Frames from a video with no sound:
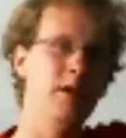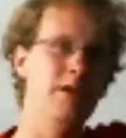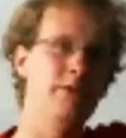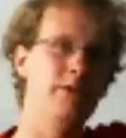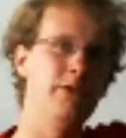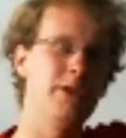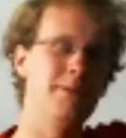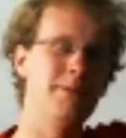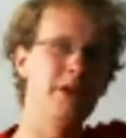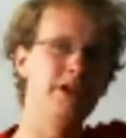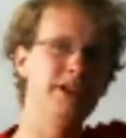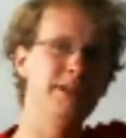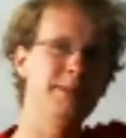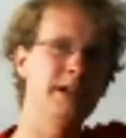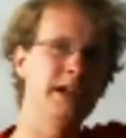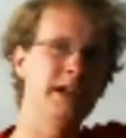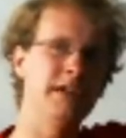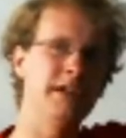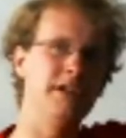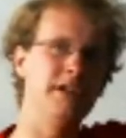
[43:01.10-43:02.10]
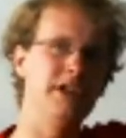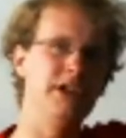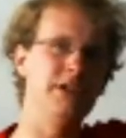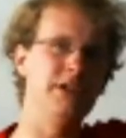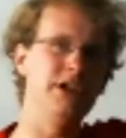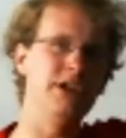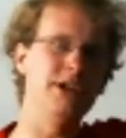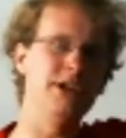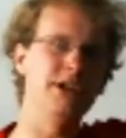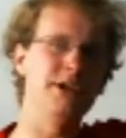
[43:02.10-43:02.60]
for the most part, you
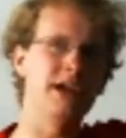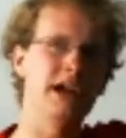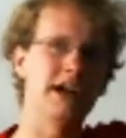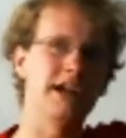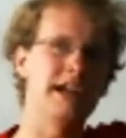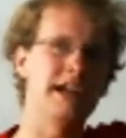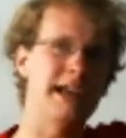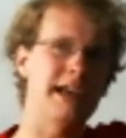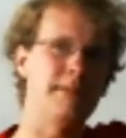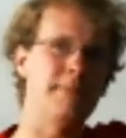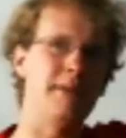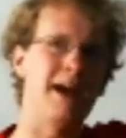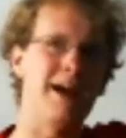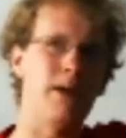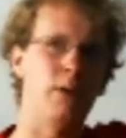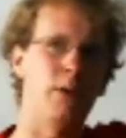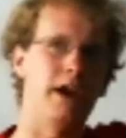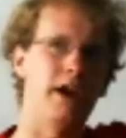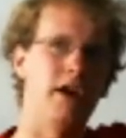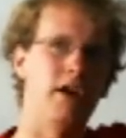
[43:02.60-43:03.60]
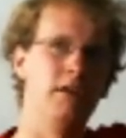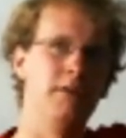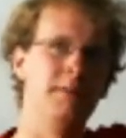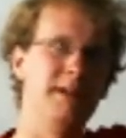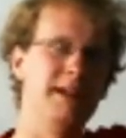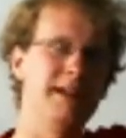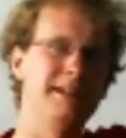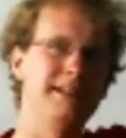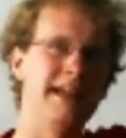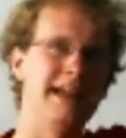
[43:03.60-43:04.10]
know you're not going to get malware
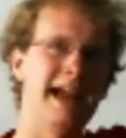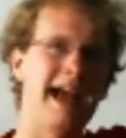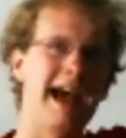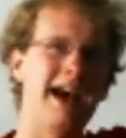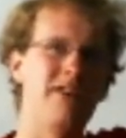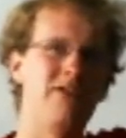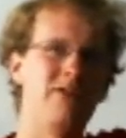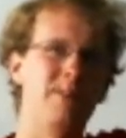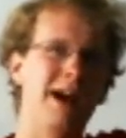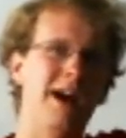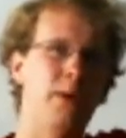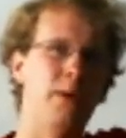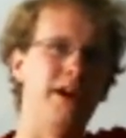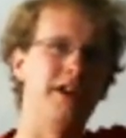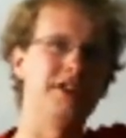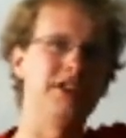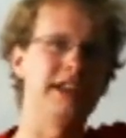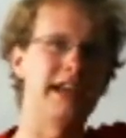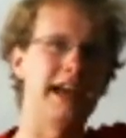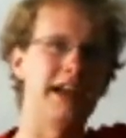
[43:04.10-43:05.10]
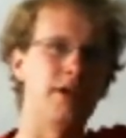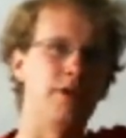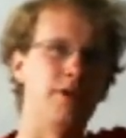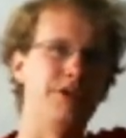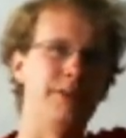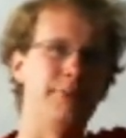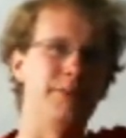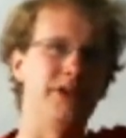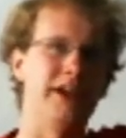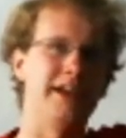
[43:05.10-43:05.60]
because they have malware
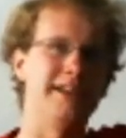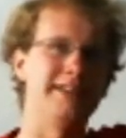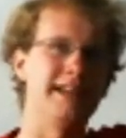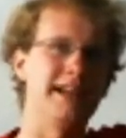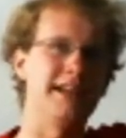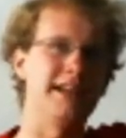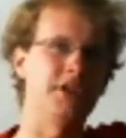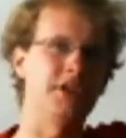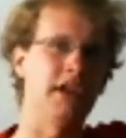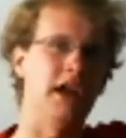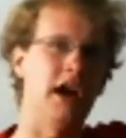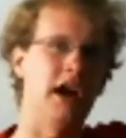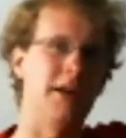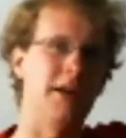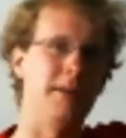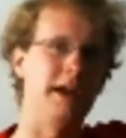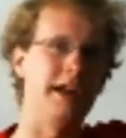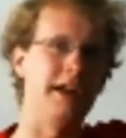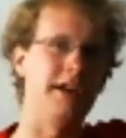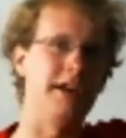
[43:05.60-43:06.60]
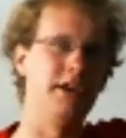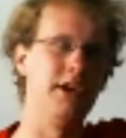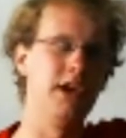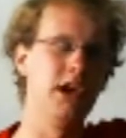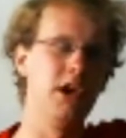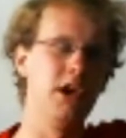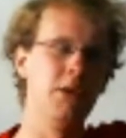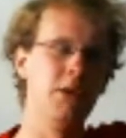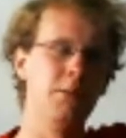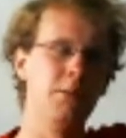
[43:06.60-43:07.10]
scanners in place. That's all automated.
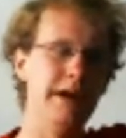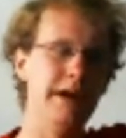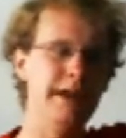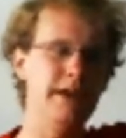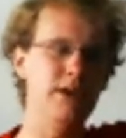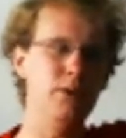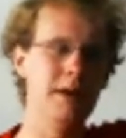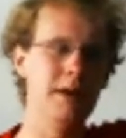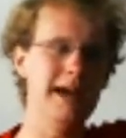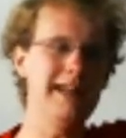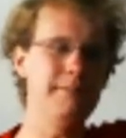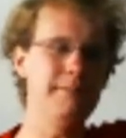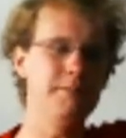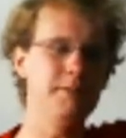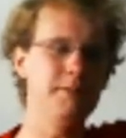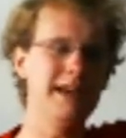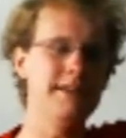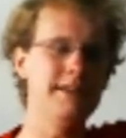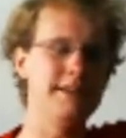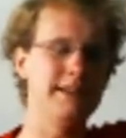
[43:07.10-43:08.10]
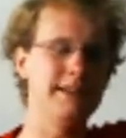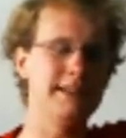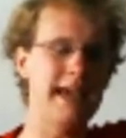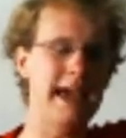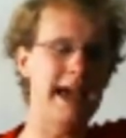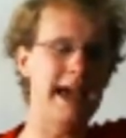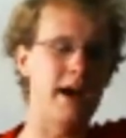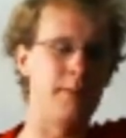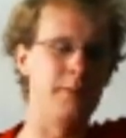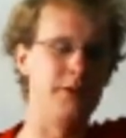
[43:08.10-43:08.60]
But you might get
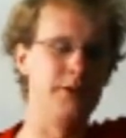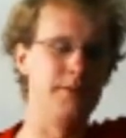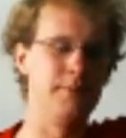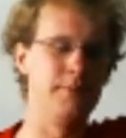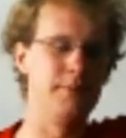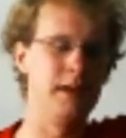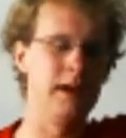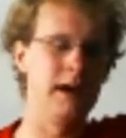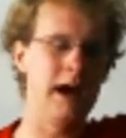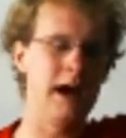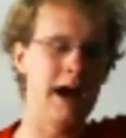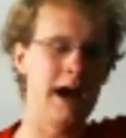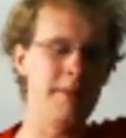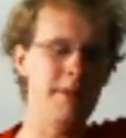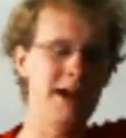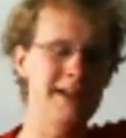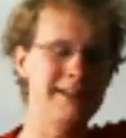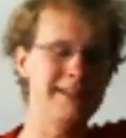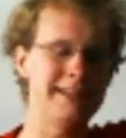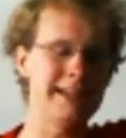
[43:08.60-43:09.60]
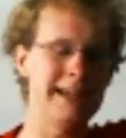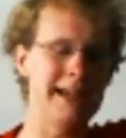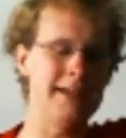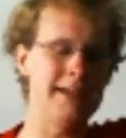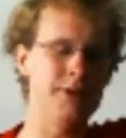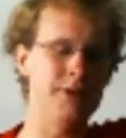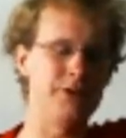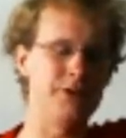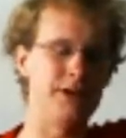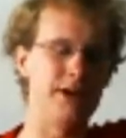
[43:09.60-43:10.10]
scammed. I'm not
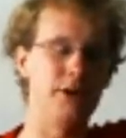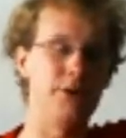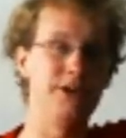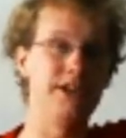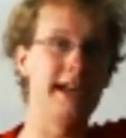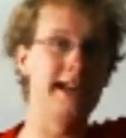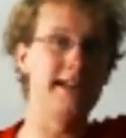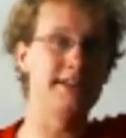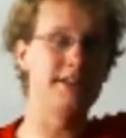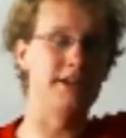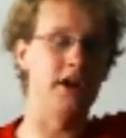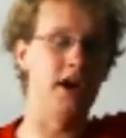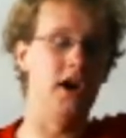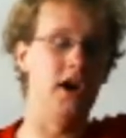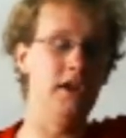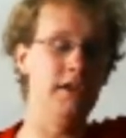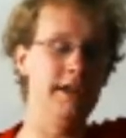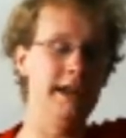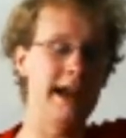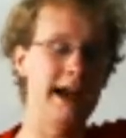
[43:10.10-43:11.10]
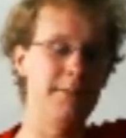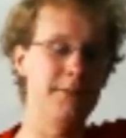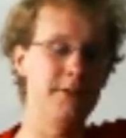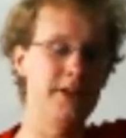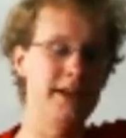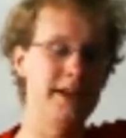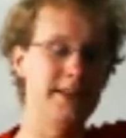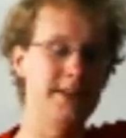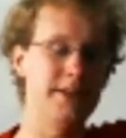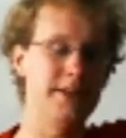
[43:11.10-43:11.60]
saying there's no chance at all an app
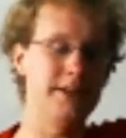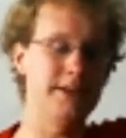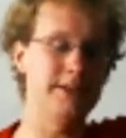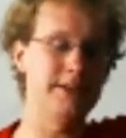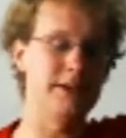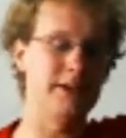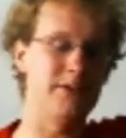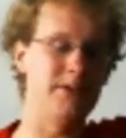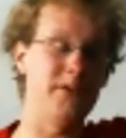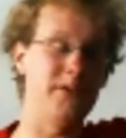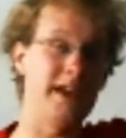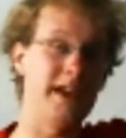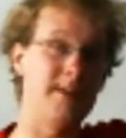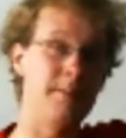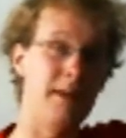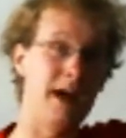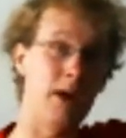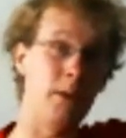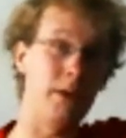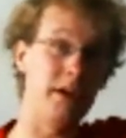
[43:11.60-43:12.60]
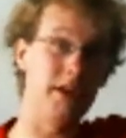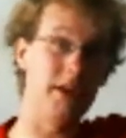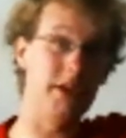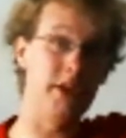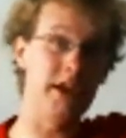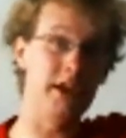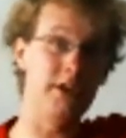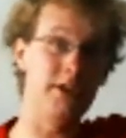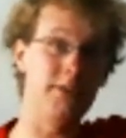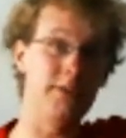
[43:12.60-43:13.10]
like this uh, fake malware
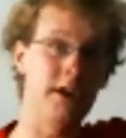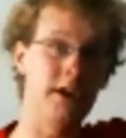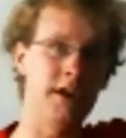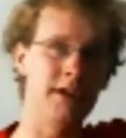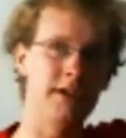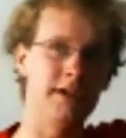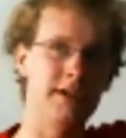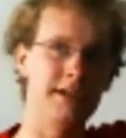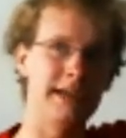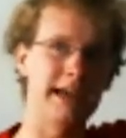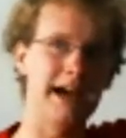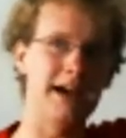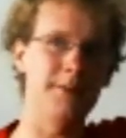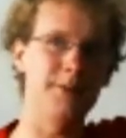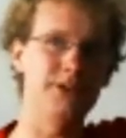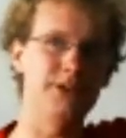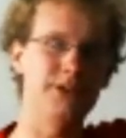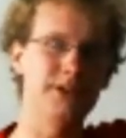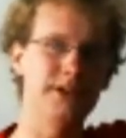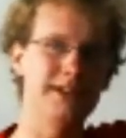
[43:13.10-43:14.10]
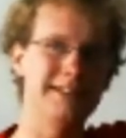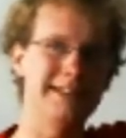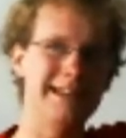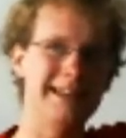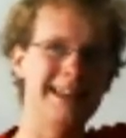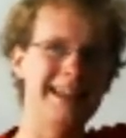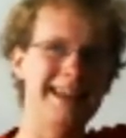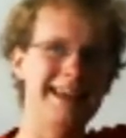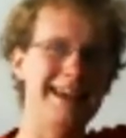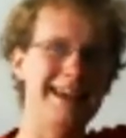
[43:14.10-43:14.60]
thing could have gotten onto the App Store because I
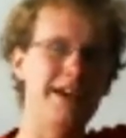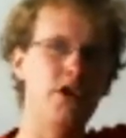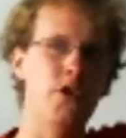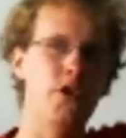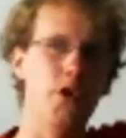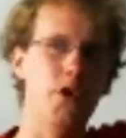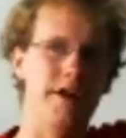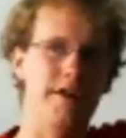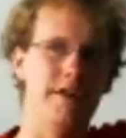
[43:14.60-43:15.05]
think it could